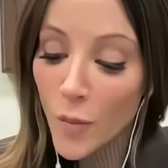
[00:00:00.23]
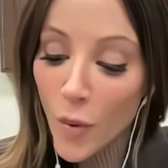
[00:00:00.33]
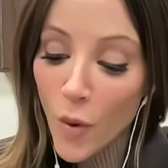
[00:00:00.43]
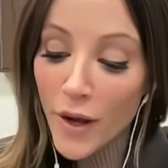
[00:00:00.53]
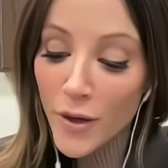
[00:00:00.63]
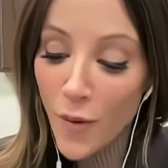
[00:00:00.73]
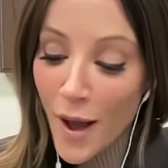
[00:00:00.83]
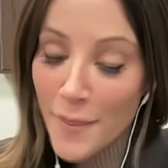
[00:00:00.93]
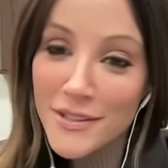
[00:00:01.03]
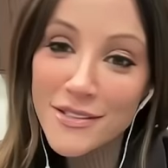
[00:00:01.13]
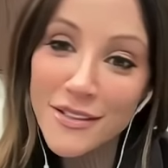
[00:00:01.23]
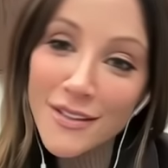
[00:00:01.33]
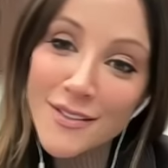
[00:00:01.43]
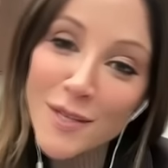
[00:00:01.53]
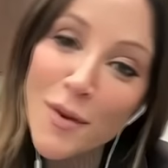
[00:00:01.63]
oh boy, do I miss
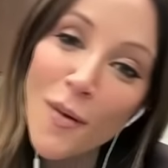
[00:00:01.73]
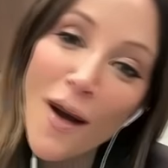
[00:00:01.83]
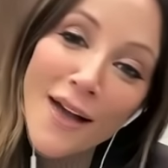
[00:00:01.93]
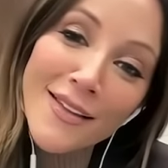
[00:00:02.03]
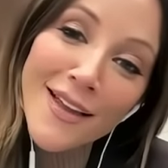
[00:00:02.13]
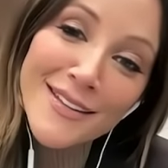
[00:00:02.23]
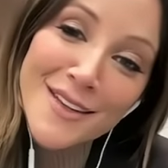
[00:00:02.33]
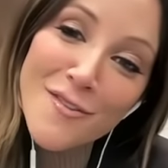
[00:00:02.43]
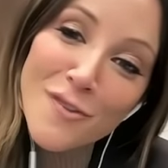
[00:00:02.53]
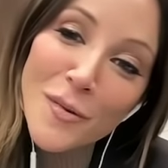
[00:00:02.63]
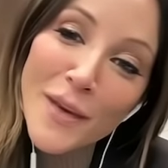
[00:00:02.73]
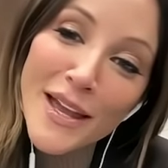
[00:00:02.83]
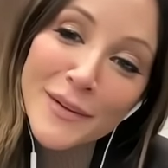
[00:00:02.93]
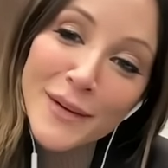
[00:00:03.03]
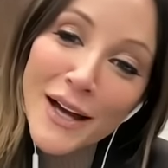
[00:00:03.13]
seeing Deebo highlights every
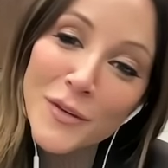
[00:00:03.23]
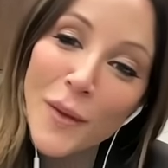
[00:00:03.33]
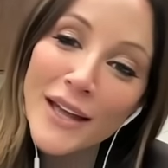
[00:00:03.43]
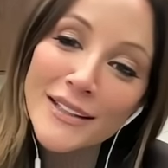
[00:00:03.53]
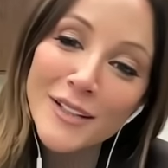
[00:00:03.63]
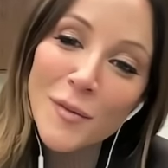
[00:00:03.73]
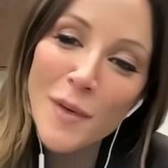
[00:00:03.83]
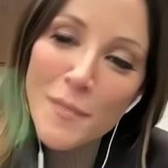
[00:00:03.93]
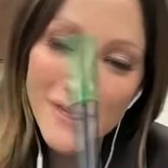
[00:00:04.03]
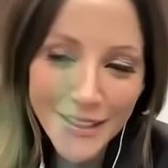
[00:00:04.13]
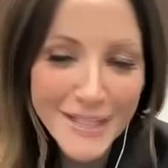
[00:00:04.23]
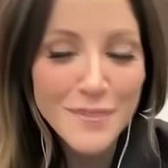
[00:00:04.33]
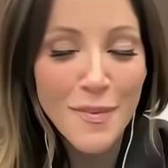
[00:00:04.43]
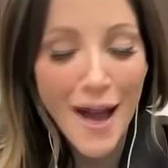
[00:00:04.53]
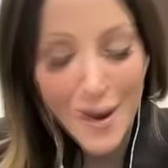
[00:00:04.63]
week. We got to wait a little bit, but
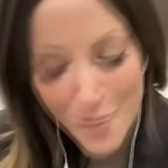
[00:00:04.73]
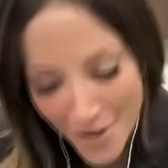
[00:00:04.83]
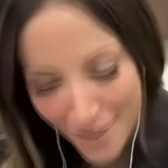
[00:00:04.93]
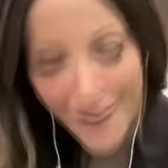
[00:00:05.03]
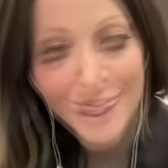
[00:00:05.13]
he's back with